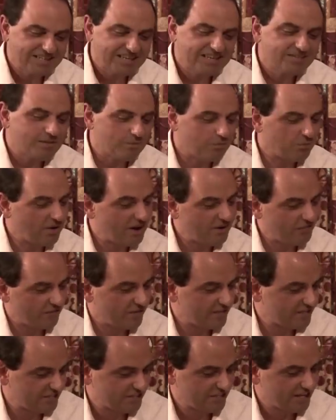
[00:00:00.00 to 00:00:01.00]
that in the
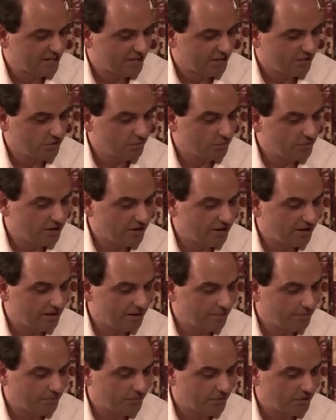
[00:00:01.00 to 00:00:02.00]
preface you
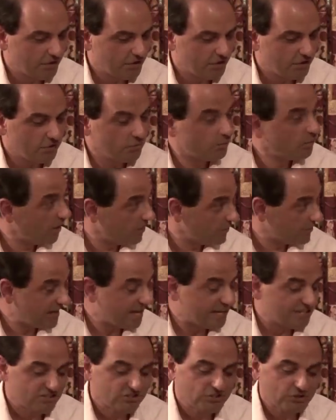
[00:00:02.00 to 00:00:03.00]
wrote
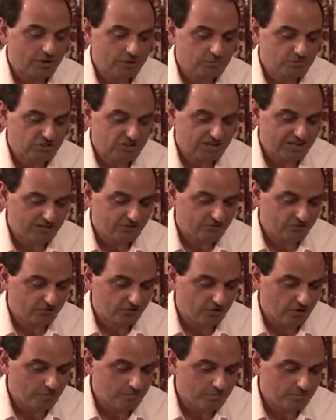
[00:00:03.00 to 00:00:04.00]
a scripture
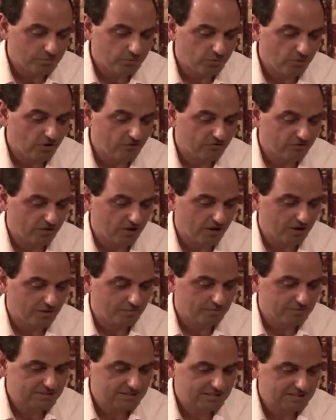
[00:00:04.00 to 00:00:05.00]
from
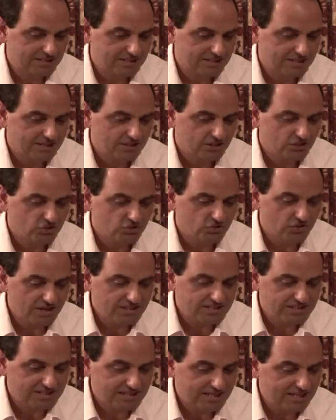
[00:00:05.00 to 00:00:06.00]
Proverbs:
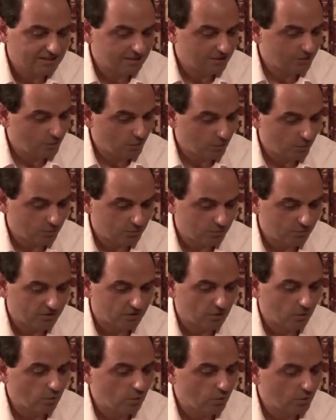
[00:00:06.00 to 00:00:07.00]
"Trust in the Lord with
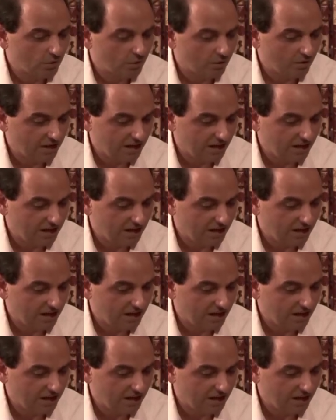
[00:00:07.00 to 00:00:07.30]
all your